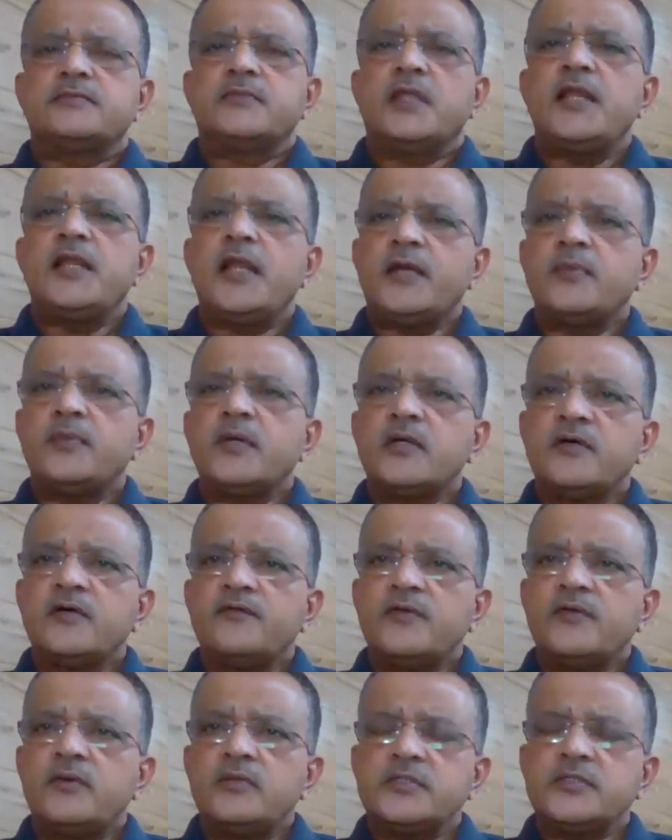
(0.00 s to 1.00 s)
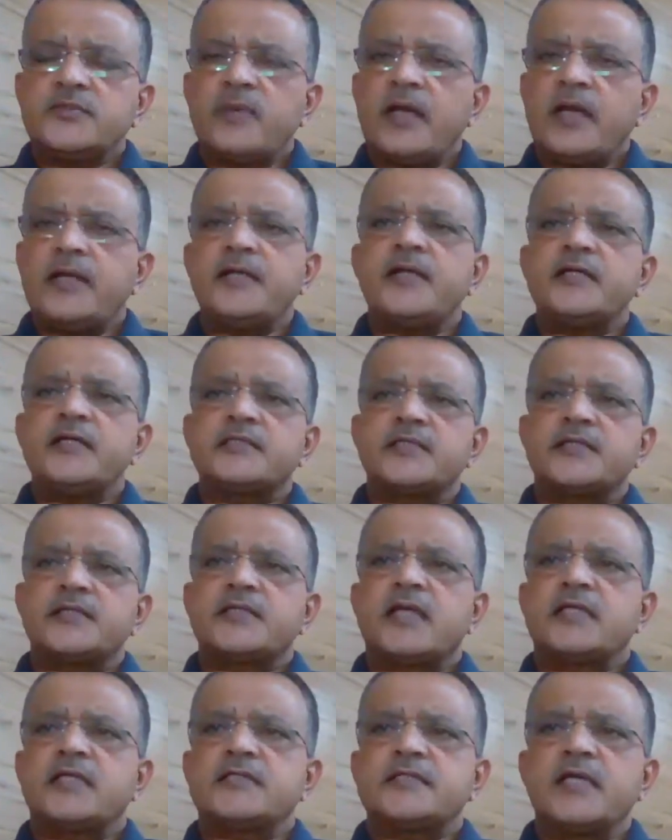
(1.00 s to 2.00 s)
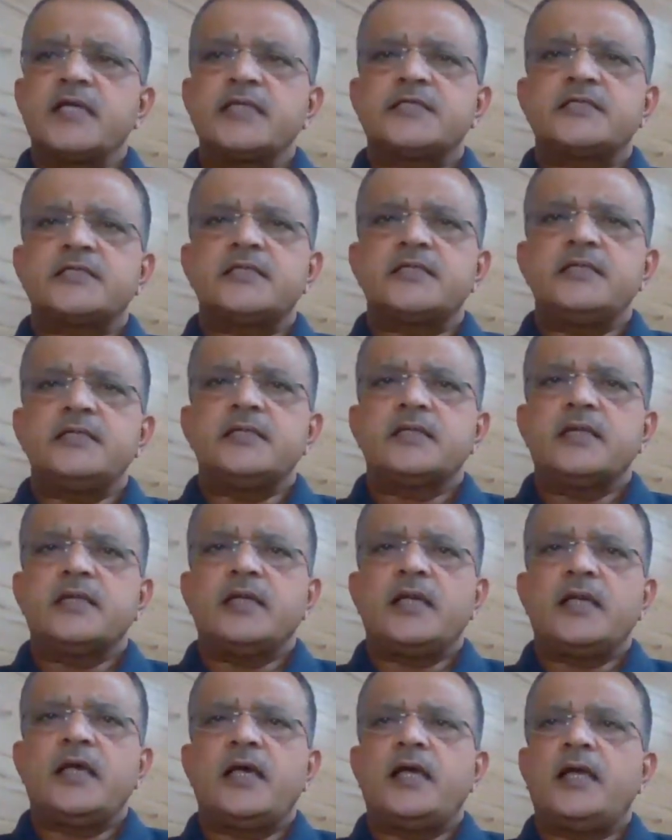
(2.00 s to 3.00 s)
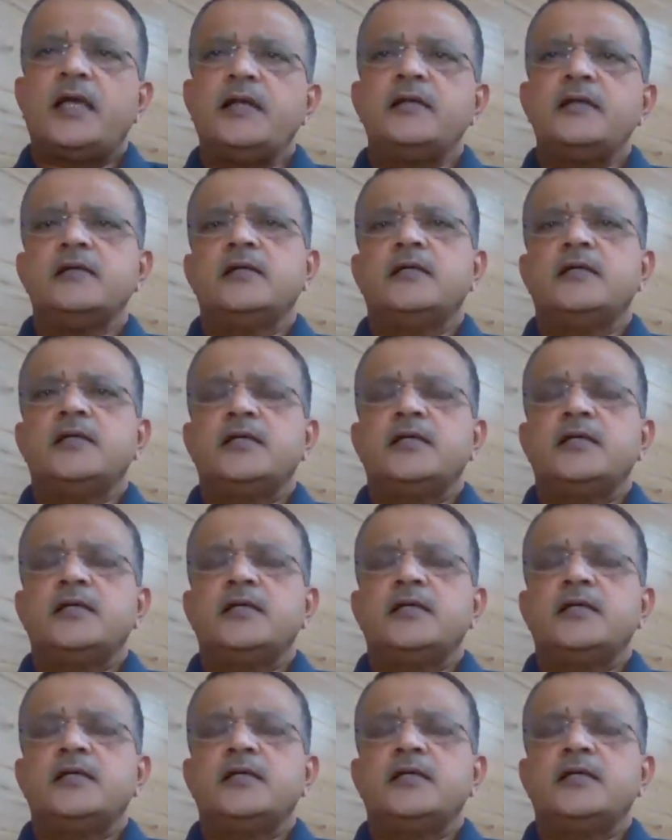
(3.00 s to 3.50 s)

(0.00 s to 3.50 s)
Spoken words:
A network of nodes validates the transaction and